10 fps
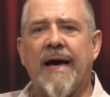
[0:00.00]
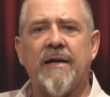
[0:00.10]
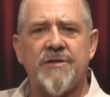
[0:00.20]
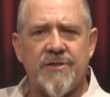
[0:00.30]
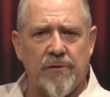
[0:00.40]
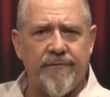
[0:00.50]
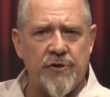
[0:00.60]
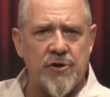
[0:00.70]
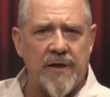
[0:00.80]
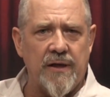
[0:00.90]
And
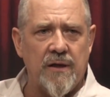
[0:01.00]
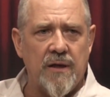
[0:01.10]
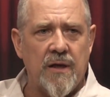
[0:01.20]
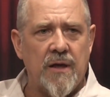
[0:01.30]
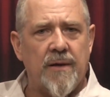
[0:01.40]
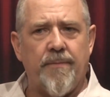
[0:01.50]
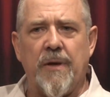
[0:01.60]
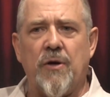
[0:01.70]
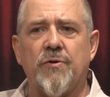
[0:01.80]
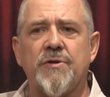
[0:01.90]
selfishly,
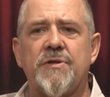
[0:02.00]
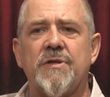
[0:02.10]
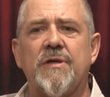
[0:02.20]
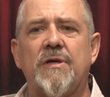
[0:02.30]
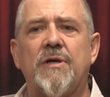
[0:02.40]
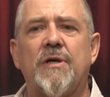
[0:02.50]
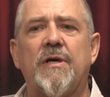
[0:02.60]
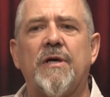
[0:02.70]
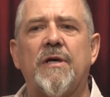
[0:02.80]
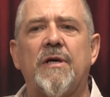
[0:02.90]
because
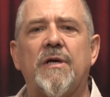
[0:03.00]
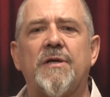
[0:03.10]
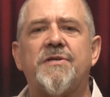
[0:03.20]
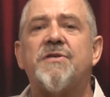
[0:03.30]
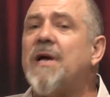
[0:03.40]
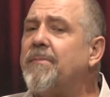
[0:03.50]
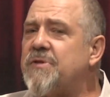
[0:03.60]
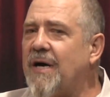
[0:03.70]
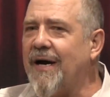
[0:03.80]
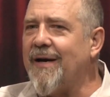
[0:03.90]

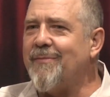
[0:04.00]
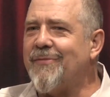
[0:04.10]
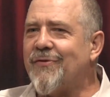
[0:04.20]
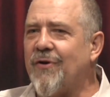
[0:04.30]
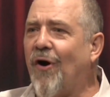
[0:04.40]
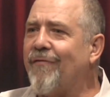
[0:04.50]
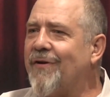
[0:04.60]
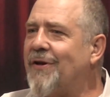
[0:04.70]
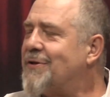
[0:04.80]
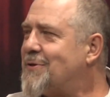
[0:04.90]
sometimes,
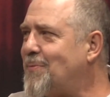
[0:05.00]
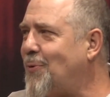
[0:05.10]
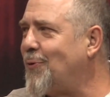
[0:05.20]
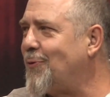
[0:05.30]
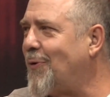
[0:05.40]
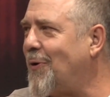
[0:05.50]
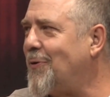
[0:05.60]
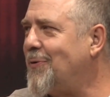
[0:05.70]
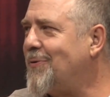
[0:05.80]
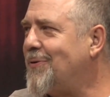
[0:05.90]
often in a support
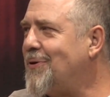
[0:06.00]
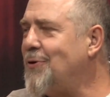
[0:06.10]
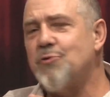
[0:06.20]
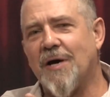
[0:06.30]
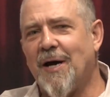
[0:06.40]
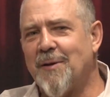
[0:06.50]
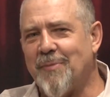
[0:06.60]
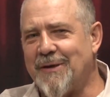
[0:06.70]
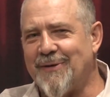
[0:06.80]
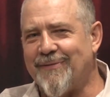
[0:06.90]
role, you can't
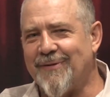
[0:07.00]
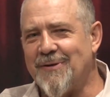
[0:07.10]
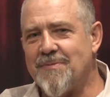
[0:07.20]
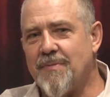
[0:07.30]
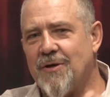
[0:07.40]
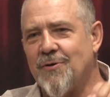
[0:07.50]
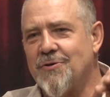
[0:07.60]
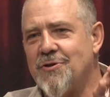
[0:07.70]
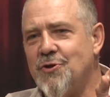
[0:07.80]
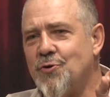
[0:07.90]
be different
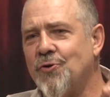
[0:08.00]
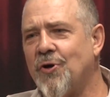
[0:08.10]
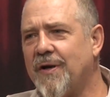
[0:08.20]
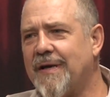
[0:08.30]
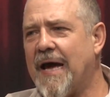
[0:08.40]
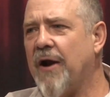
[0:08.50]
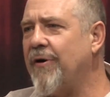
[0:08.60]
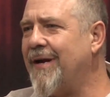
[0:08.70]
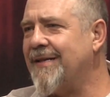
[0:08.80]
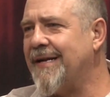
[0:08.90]
because you're not
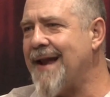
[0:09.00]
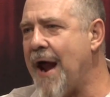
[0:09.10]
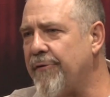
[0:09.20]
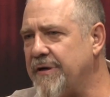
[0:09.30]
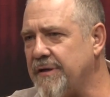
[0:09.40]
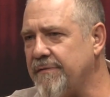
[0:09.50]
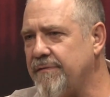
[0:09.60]
carrying the narrative.